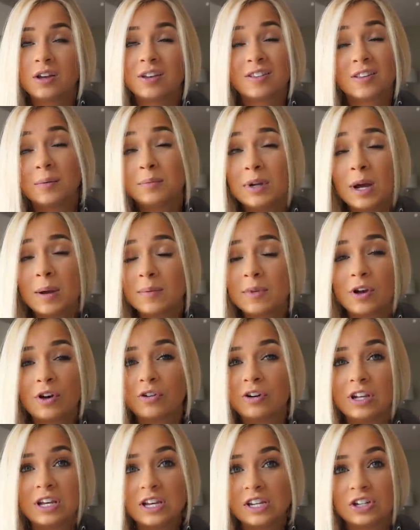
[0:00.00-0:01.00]
Sometimes I
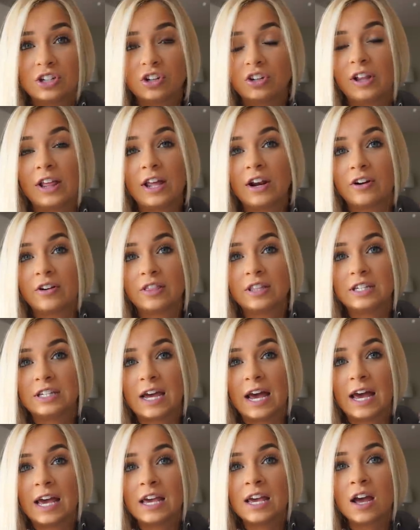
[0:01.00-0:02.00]
don't eat until later in the
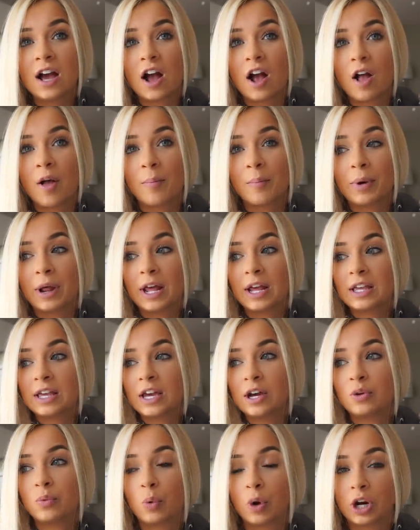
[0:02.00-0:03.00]
day, um, but I
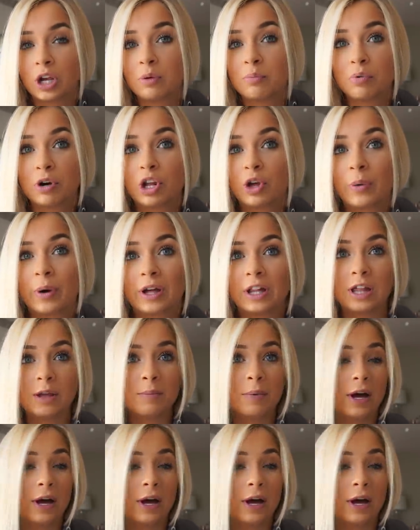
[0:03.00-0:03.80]
get working pretty quickly.